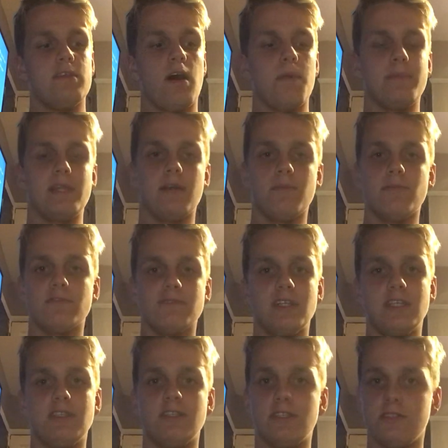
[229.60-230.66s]
I mean, I'm not
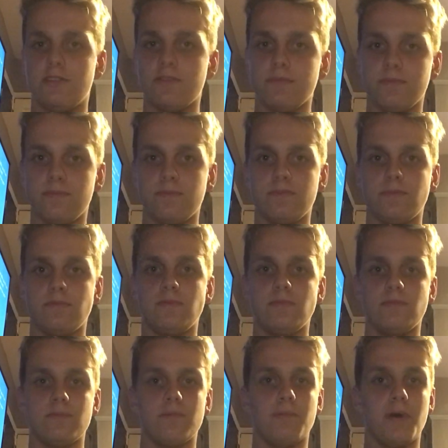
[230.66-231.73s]
religious
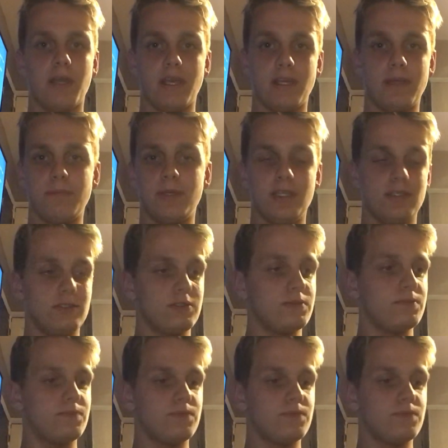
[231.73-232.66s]
by any means.